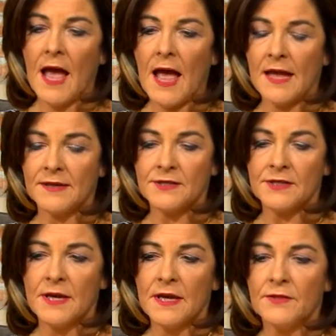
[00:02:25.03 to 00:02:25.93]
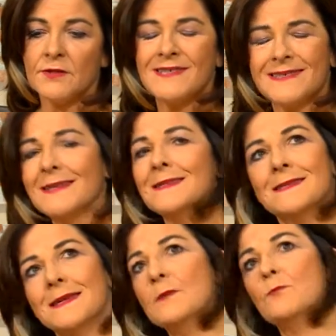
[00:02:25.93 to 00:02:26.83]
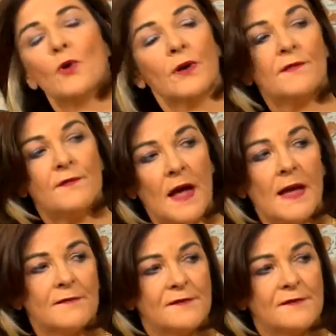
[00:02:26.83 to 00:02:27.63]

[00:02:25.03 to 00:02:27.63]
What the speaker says: and there's 16.5